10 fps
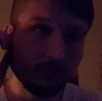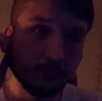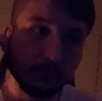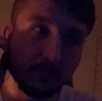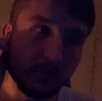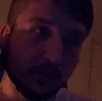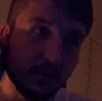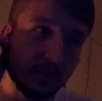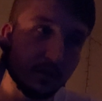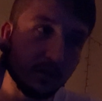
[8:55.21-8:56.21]

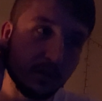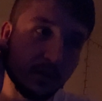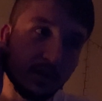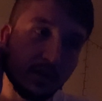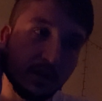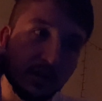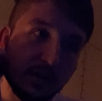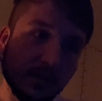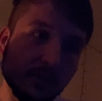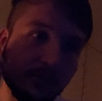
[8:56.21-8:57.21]

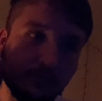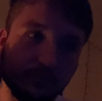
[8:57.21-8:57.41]
Nobody speaks.